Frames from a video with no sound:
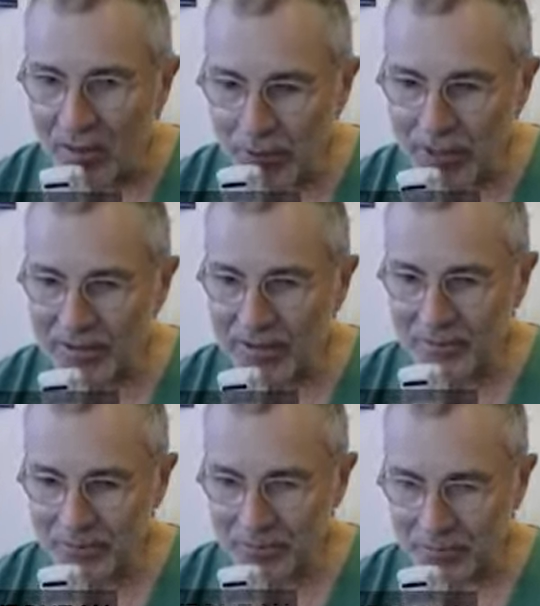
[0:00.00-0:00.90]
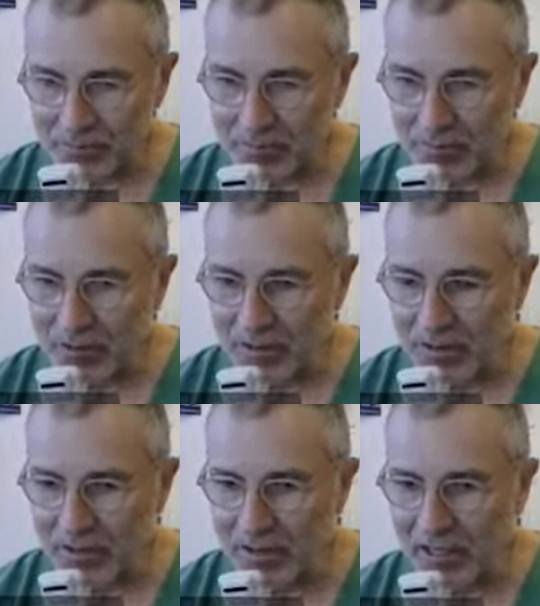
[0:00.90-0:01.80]
But
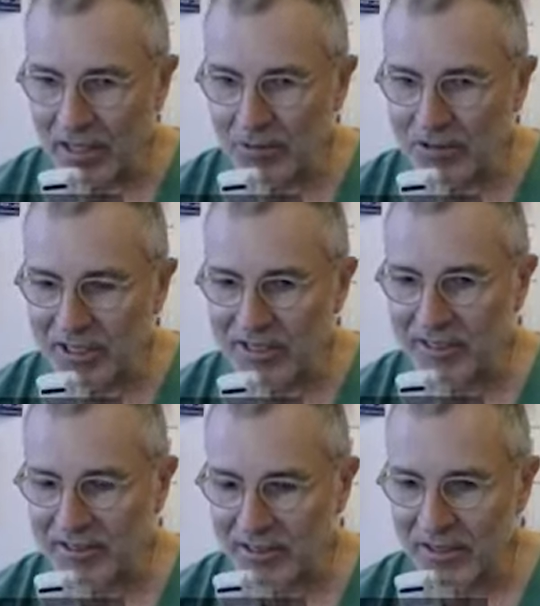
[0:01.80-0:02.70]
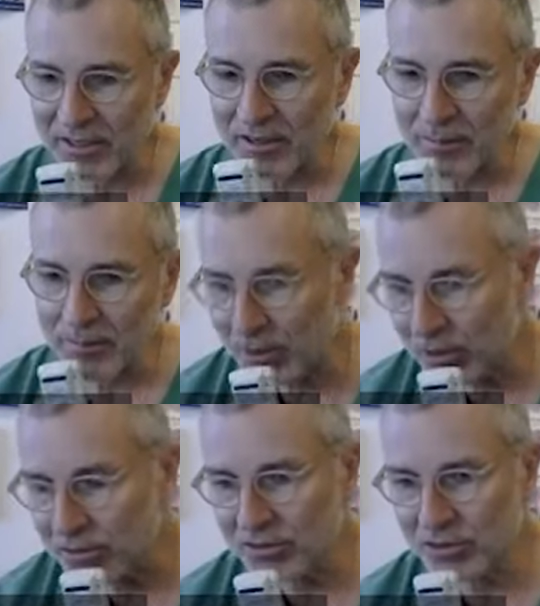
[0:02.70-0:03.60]
I would say that
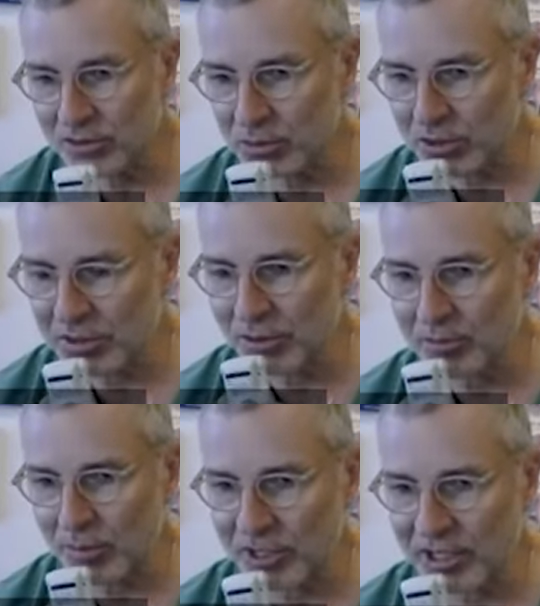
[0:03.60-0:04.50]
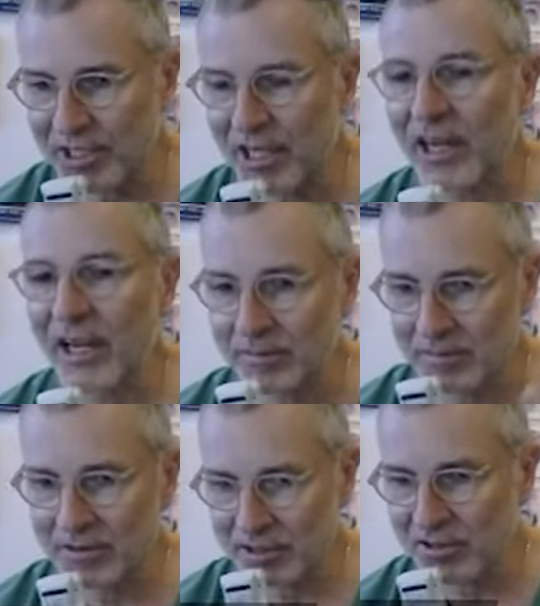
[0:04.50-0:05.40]
both the study from Tom Gildea and
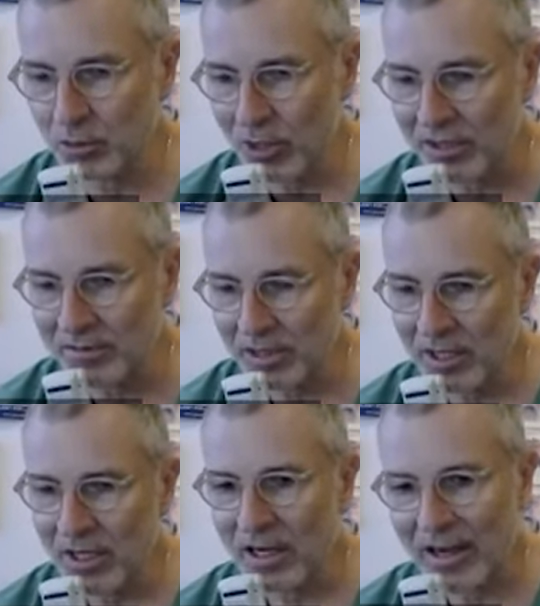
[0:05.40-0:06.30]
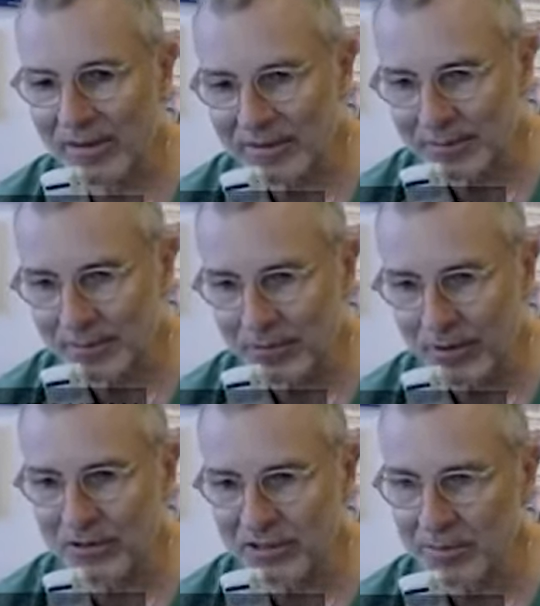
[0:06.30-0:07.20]
this one, I
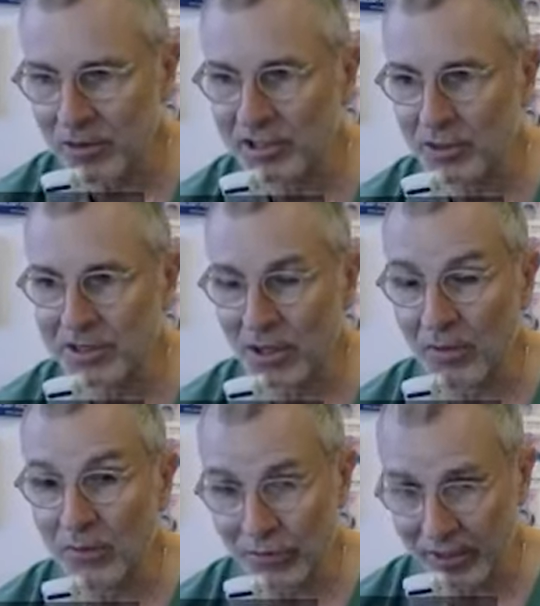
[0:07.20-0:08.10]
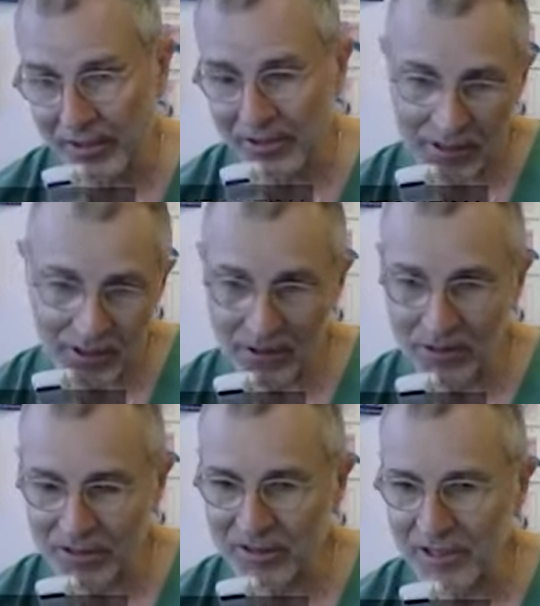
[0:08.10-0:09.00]
found them a little bit unfair,
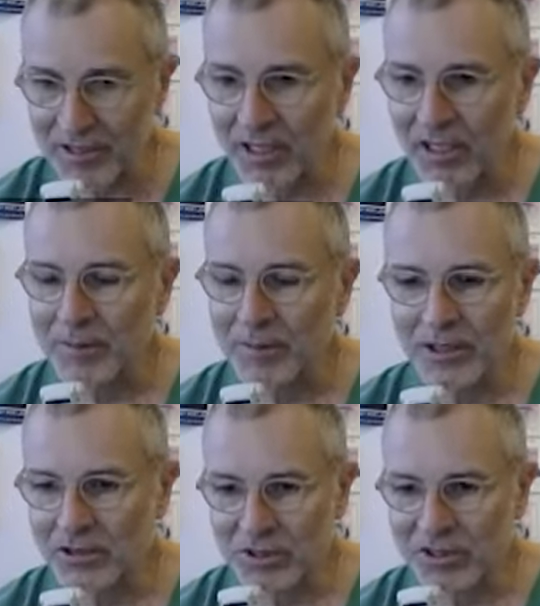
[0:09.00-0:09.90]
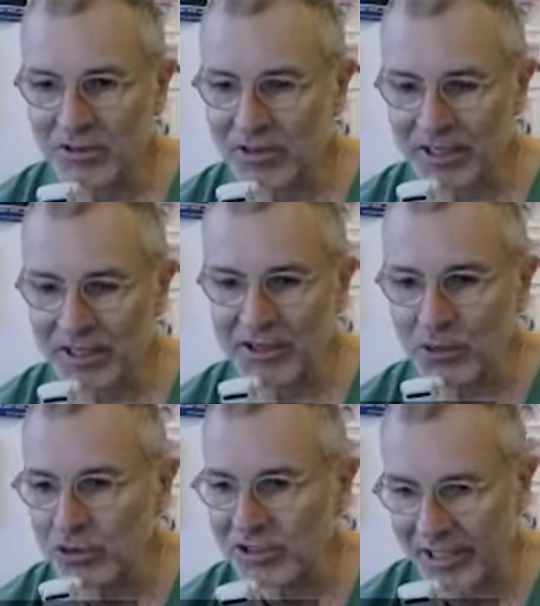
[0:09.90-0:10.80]
honestly, because with any
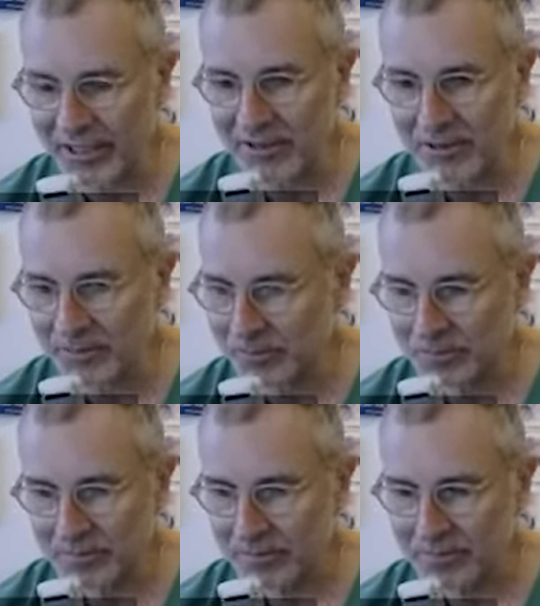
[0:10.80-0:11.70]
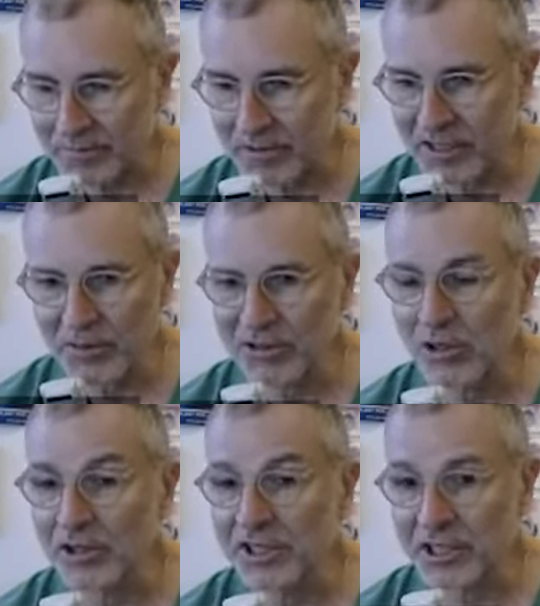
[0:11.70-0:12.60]
new stent, there is a
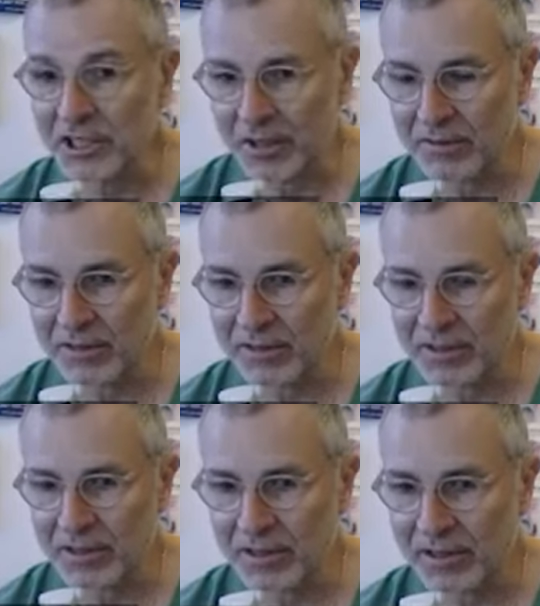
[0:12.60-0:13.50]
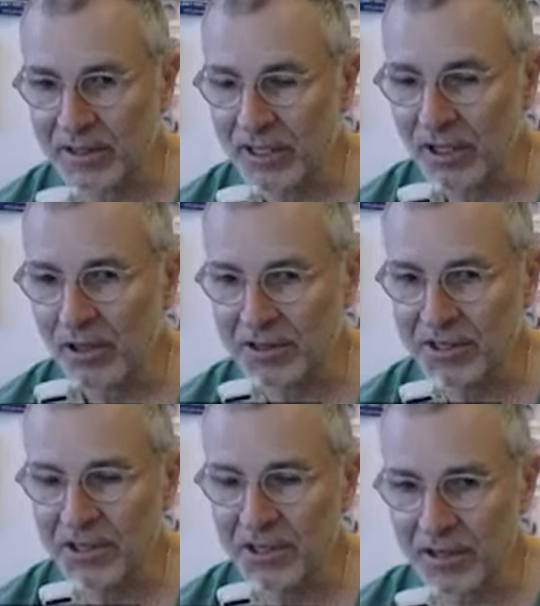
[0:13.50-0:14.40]
learning curve. A
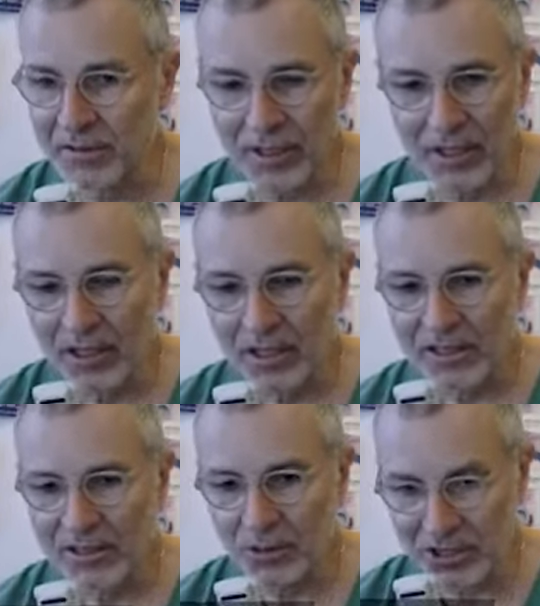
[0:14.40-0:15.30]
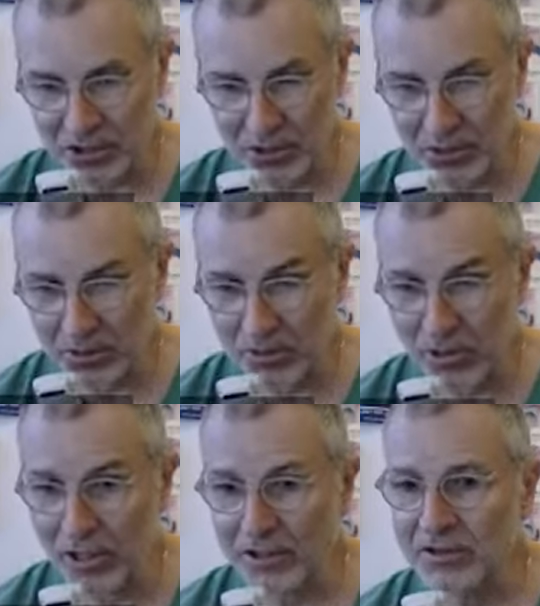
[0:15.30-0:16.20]
learning curve in which you
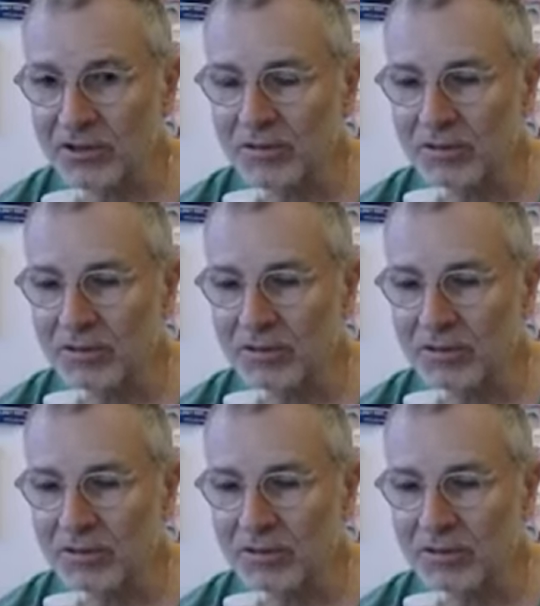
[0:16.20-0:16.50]
learn